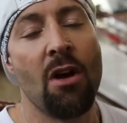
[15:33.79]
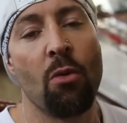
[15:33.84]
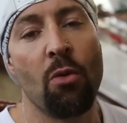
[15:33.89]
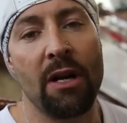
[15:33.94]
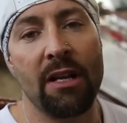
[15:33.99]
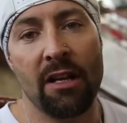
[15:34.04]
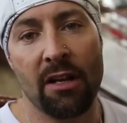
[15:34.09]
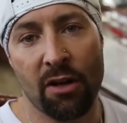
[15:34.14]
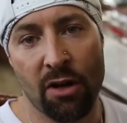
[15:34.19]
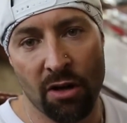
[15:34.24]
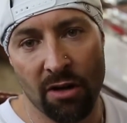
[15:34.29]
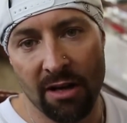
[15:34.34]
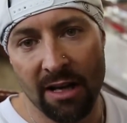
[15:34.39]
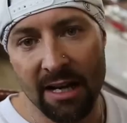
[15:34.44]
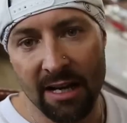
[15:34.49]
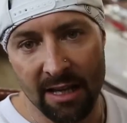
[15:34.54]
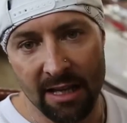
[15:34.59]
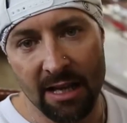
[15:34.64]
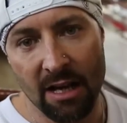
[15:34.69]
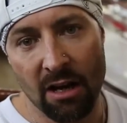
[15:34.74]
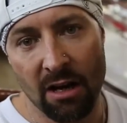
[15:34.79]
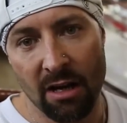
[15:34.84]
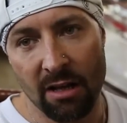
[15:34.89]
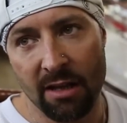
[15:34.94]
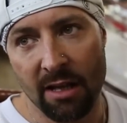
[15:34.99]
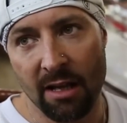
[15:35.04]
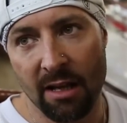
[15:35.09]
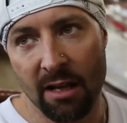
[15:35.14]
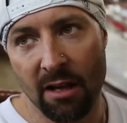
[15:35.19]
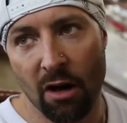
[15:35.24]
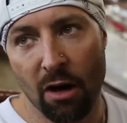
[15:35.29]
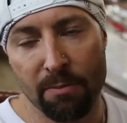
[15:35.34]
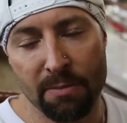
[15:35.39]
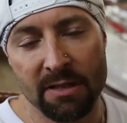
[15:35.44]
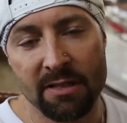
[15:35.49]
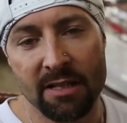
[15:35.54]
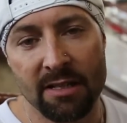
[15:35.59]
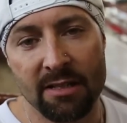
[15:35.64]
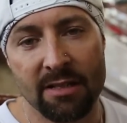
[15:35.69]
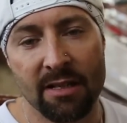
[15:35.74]
when you're curling the
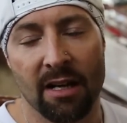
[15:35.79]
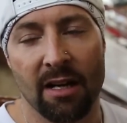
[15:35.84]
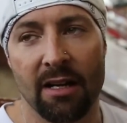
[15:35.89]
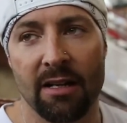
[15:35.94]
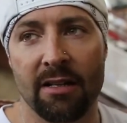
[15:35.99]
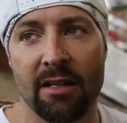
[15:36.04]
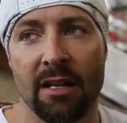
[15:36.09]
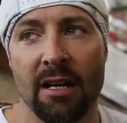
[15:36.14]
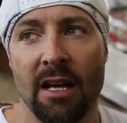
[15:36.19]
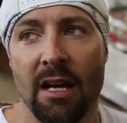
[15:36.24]
opposite side.